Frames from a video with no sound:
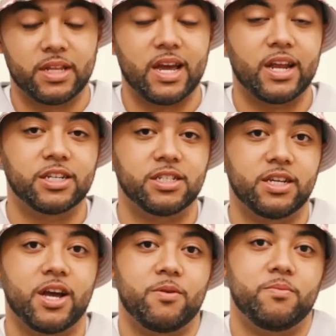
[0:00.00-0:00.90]
dad actually
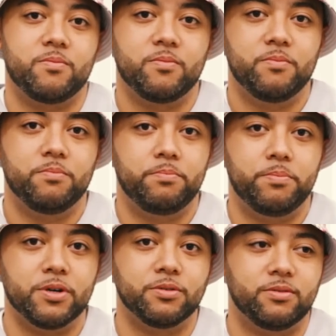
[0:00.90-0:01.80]
helped
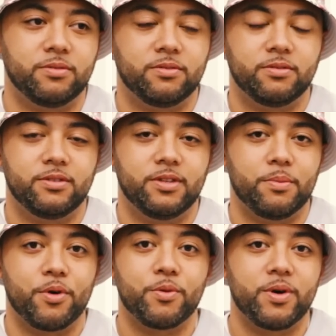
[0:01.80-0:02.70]
build the
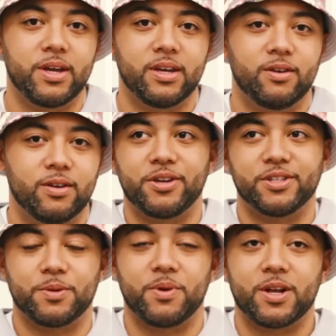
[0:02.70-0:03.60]
motorway. He
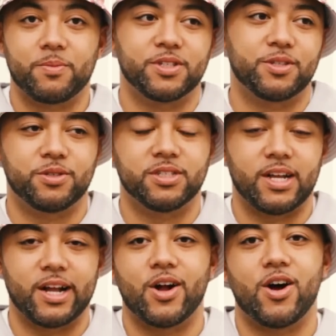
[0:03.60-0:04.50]
used to make up excuses
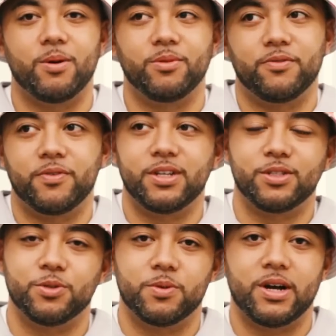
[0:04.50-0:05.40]
like, oh, I'm not feeling
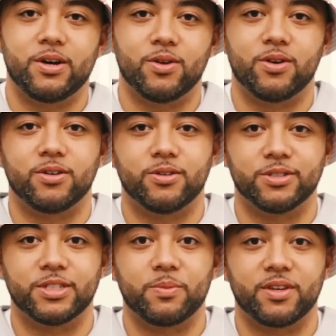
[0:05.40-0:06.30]
too well or
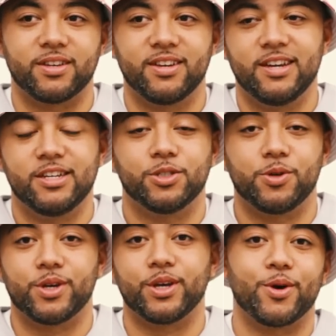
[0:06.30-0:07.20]
something, so
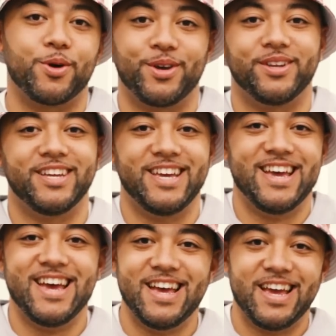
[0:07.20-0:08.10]
you could go and
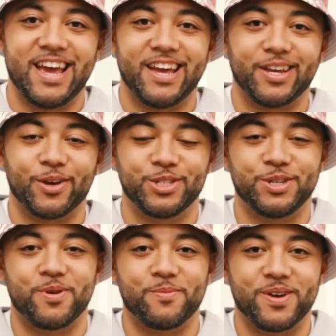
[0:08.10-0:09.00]
go see
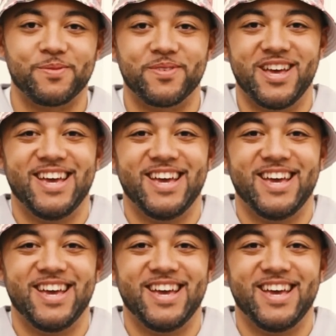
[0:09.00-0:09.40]
my mom.